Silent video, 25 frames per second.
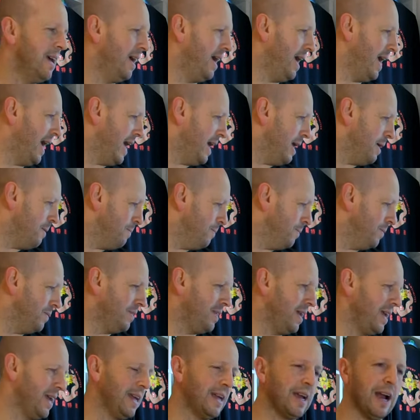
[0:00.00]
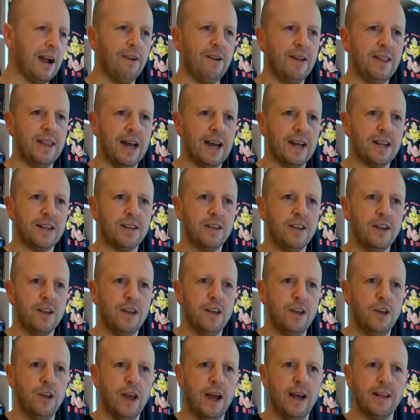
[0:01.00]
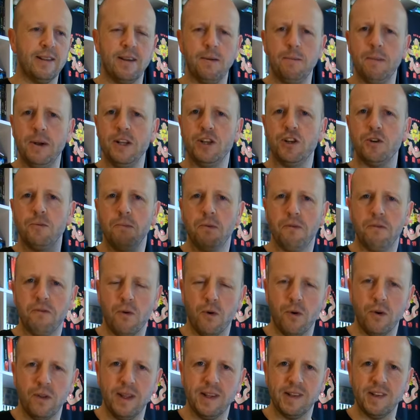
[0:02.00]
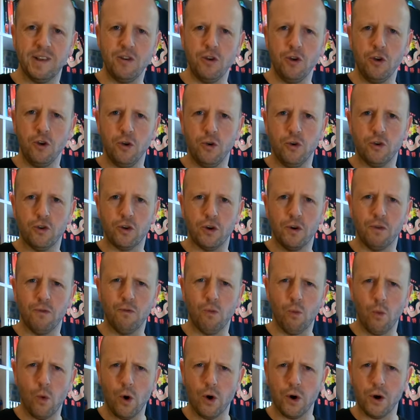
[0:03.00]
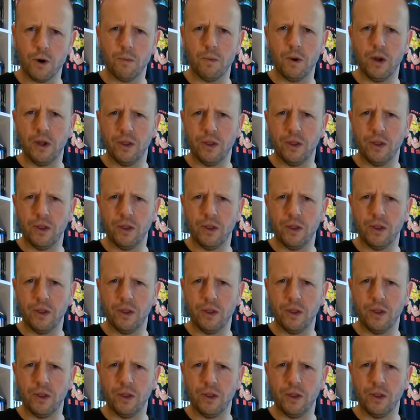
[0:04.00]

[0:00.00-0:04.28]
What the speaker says: They carry that, as I mentioned before, this new sort of Warner